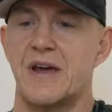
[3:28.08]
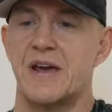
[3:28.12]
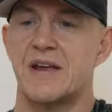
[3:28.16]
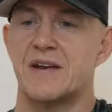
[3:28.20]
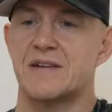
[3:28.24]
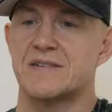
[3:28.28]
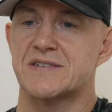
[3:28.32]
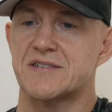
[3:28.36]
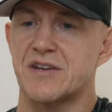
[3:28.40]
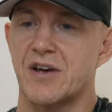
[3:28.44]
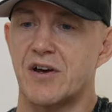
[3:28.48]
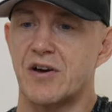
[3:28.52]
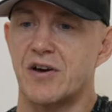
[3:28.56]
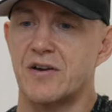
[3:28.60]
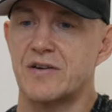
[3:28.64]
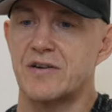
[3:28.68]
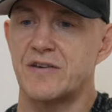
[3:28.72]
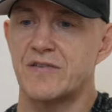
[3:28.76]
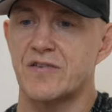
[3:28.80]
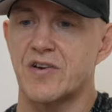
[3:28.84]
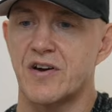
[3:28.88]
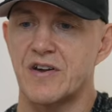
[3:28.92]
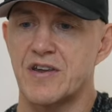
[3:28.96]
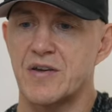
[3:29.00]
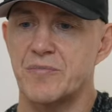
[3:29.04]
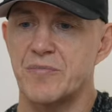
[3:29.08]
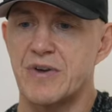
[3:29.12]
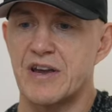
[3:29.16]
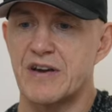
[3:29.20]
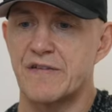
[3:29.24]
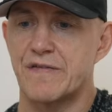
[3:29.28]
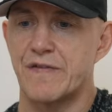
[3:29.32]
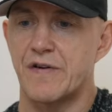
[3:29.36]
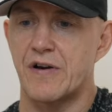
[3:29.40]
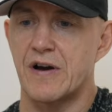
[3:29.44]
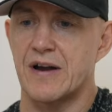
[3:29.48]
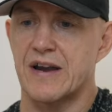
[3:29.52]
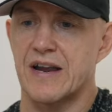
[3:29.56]
Man, so you've got your big
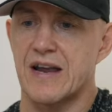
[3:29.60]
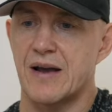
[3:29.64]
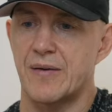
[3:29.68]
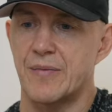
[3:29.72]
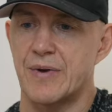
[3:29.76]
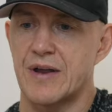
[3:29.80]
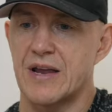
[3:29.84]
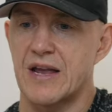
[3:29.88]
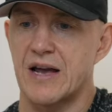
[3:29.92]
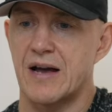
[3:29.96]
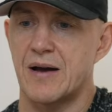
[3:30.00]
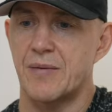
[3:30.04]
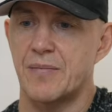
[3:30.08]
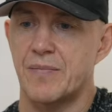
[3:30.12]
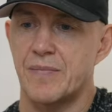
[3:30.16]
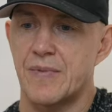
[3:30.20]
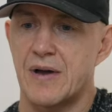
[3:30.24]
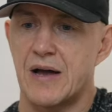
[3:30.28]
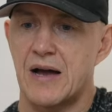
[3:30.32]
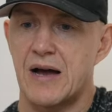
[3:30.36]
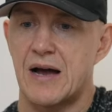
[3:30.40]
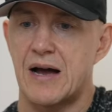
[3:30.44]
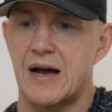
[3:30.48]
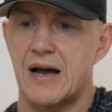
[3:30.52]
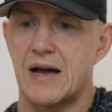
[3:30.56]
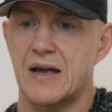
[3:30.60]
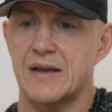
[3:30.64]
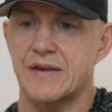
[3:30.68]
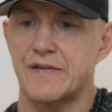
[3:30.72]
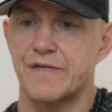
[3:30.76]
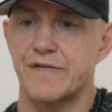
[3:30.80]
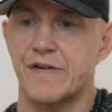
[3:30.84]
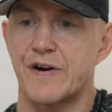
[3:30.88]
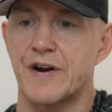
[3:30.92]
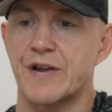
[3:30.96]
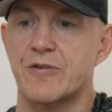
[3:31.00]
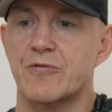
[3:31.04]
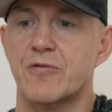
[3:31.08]
fight coming up. Uh, you're
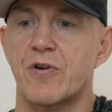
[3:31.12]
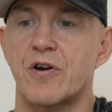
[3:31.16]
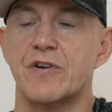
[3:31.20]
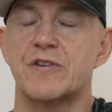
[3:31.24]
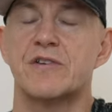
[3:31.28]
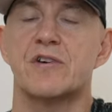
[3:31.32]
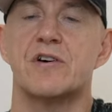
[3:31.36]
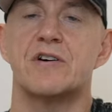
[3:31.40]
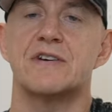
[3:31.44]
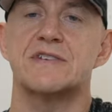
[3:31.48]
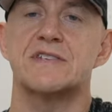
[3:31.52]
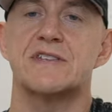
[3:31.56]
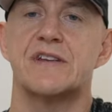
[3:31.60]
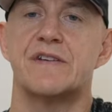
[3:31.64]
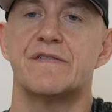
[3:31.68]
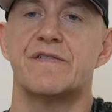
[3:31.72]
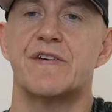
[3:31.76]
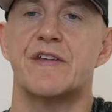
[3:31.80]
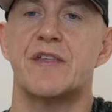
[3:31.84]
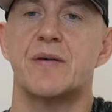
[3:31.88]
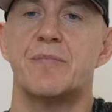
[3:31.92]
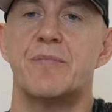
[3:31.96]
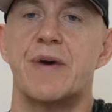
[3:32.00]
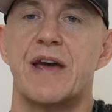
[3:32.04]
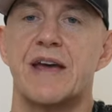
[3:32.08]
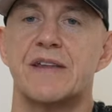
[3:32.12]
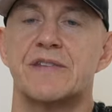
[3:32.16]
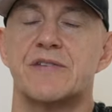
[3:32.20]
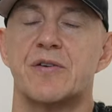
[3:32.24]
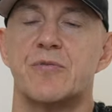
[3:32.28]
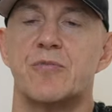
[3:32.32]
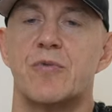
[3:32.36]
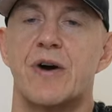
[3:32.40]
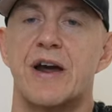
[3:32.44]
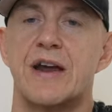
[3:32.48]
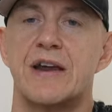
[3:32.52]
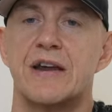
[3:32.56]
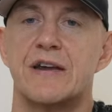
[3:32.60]
fighting Rod Costa for the
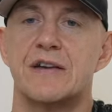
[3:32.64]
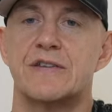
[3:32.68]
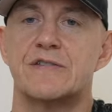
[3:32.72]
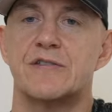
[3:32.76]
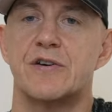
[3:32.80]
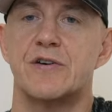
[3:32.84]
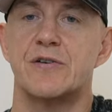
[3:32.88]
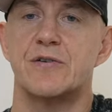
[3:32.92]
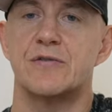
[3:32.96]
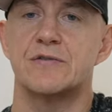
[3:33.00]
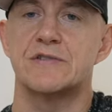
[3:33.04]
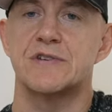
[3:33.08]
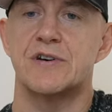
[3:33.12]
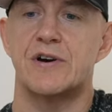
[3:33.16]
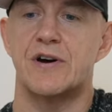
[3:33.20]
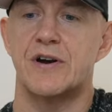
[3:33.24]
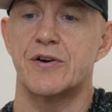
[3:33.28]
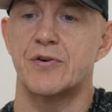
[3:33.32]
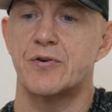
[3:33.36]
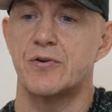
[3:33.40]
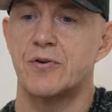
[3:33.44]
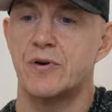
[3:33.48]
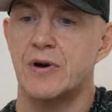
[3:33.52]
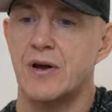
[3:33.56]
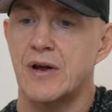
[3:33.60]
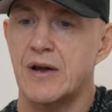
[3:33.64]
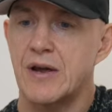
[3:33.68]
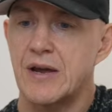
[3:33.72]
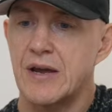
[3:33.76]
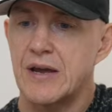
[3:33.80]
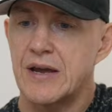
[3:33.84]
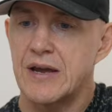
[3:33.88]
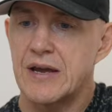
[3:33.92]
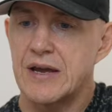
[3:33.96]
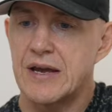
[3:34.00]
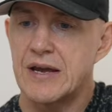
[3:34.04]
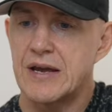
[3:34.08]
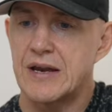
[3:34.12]
bantamweight eternal title
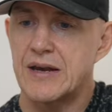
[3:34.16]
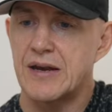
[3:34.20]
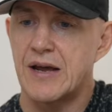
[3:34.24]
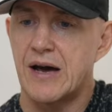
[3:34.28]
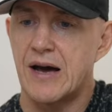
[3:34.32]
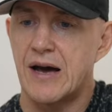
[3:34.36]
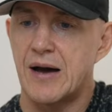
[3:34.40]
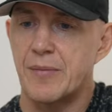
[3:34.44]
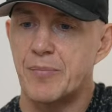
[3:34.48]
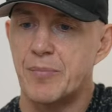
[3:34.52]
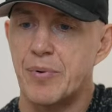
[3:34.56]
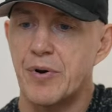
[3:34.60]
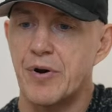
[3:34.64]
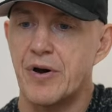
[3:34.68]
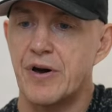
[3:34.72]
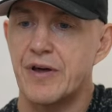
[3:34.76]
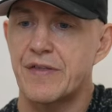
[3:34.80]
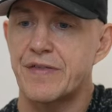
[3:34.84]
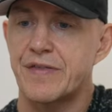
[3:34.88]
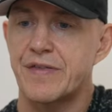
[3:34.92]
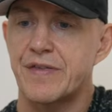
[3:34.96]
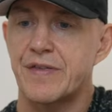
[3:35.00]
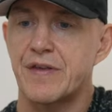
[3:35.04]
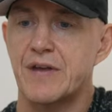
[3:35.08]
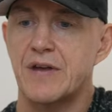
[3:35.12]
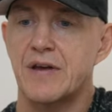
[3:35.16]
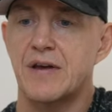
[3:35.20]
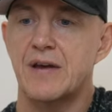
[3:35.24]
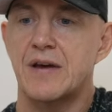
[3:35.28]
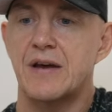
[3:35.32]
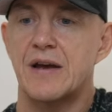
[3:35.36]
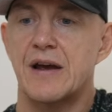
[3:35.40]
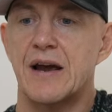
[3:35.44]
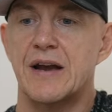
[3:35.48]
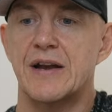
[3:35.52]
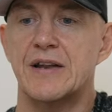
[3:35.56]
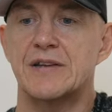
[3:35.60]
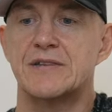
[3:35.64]
in uh, Perth
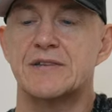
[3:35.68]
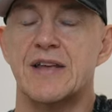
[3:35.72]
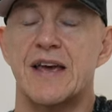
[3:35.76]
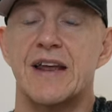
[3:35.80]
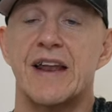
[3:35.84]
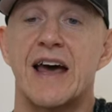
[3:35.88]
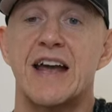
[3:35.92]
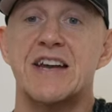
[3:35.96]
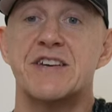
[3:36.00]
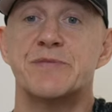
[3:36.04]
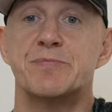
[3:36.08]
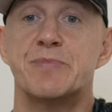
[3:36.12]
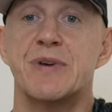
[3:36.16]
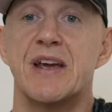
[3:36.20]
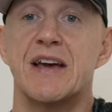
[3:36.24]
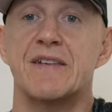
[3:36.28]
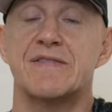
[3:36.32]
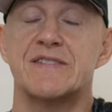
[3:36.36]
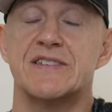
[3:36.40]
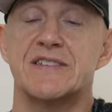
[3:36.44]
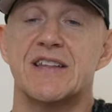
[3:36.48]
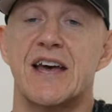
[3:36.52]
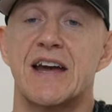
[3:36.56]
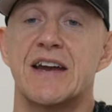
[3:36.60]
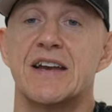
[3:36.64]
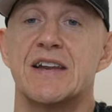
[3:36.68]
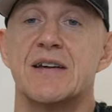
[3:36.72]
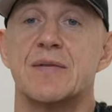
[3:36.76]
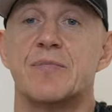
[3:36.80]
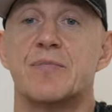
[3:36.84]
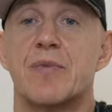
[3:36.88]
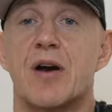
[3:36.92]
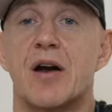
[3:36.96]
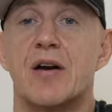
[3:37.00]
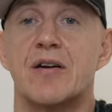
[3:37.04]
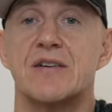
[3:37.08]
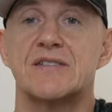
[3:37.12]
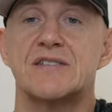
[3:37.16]
at, at HBF Stadium,
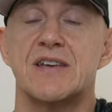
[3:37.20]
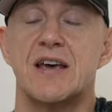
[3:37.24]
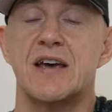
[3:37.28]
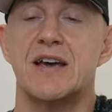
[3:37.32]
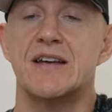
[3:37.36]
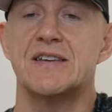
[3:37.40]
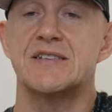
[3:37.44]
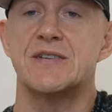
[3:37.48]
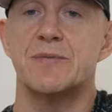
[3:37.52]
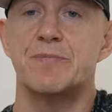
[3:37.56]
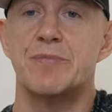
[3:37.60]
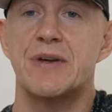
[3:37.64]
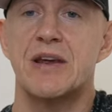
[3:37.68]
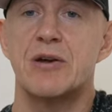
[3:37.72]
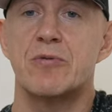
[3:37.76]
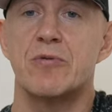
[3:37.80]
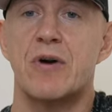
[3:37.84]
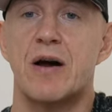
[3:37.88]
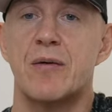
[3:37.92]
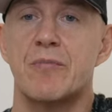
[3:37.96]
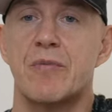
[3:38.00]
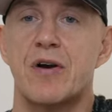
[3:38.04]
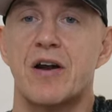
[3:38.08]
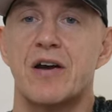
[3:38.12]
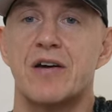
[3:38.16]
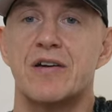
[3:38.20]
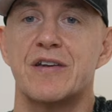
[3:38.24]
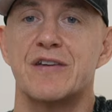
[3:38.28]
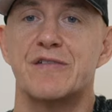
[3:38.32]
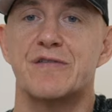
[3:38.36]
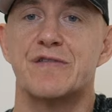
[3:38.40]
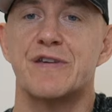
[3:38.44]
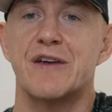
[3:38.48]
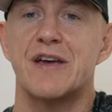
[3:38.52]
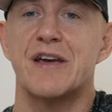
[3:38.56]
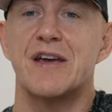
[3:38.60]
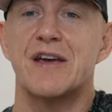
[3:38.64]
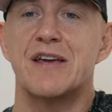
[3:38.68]
bro. It's a it's a big one, bro.
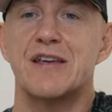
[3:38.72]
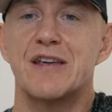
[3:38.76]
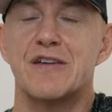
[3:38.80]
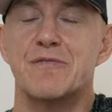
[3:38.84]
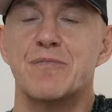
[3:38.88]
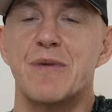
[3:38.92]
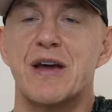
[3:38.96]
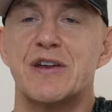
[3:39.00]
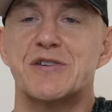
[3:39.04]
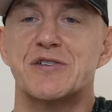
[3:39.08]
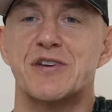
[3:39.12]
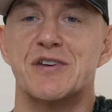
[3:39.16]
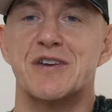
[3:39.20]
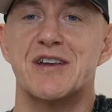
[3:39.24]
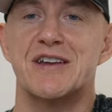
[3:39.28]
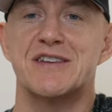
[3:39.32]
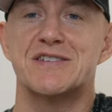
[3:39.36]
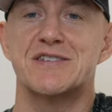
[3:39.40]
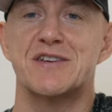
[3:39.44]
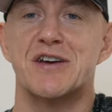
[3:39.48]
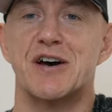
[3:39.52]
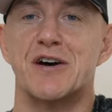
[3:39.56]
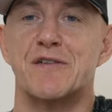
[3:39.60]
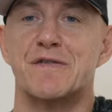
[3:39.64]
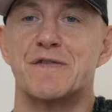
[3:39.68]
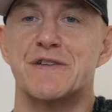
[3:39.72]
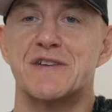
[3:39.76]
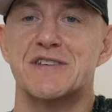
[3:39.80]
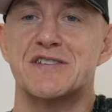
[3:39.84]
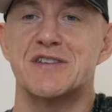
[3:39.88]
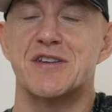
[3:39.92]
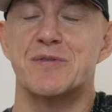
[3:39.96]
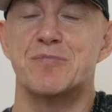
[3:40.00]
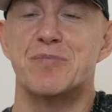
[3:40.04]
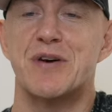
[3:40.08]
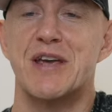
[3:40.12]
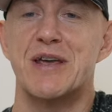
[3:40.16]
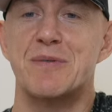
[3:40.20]
You've you've mentioned yourself. It's
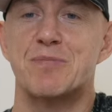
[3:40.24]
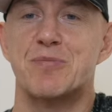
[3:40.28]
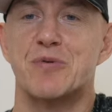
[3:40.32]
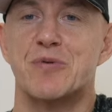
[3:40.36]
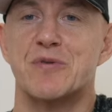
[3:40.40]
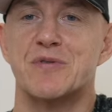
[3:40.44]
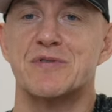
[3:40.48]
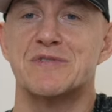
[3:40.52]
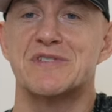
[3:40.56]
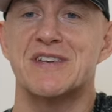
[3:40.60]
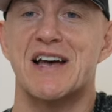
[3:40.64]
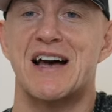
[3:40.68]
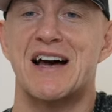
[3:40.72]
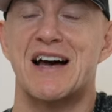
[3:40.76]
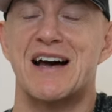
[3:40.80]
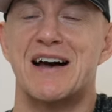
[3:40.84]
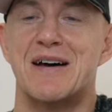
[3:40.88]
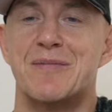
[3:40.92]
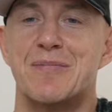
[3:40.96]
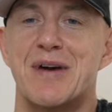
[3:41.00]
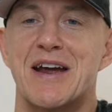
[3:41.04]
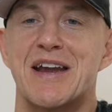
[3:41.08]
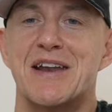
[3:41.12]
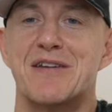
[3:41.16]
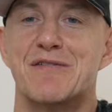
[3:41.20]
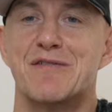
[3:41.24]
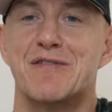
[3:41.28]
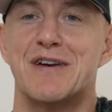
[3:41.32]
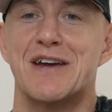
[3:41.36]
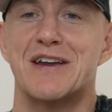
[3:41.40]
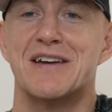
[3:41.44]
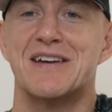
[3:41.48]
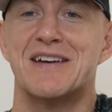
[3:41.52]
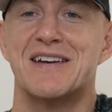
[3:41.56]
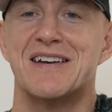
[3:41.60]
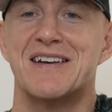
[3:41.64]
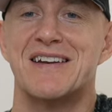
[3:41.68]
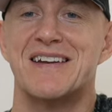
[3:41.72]
the people's uh, main
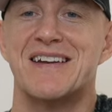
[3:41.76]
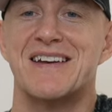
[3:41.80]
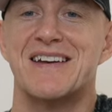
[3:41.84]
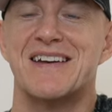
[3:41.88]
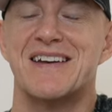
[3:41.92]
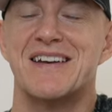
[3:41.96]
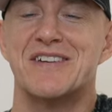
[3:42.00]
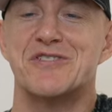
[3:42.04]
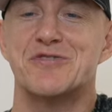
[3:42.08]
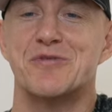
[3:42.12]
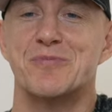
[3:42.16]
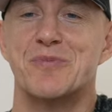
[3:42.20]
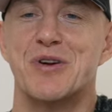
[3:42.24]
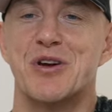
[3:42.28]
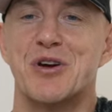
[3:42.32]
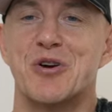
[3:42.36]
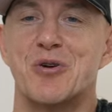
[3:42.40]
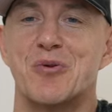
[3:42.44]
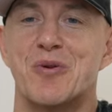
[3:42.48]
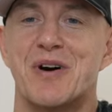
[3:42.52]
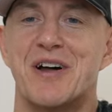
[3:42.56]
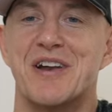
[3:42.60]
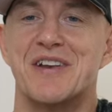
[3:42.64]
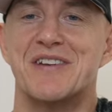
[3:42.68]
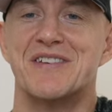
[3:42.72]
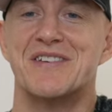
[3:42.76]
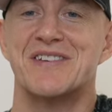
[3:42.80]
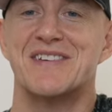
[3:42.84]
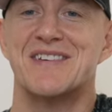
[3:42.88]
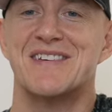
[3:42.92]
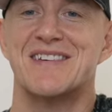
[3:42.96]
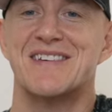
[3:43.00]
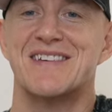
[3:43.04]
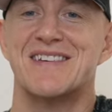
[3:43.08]
event. It should be a good one.